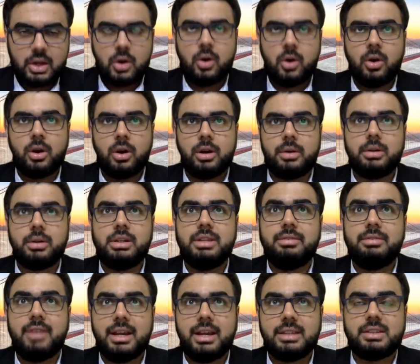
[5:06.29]
or
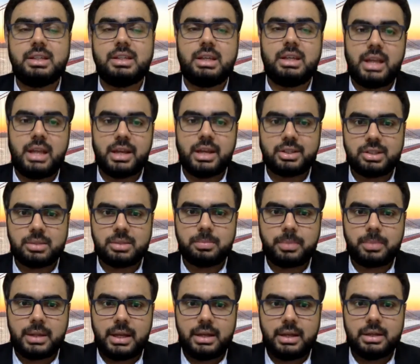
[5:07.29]
devising an action
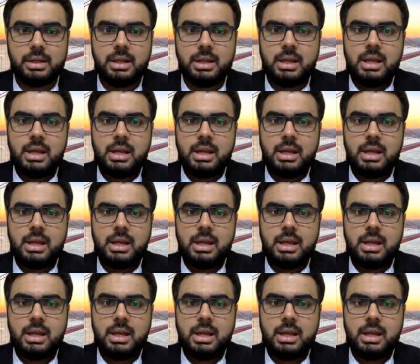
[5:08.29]
plan,